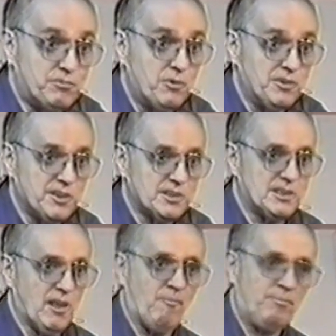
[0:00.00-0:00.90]
fought this
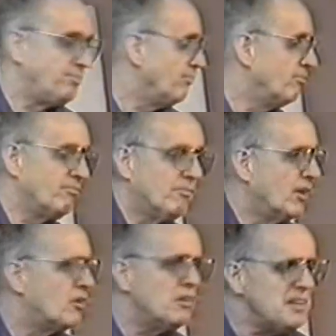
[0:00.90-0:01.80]
thing?
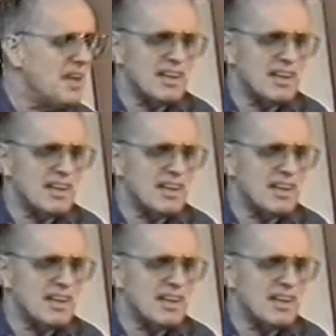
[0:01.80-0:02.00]
Couldn't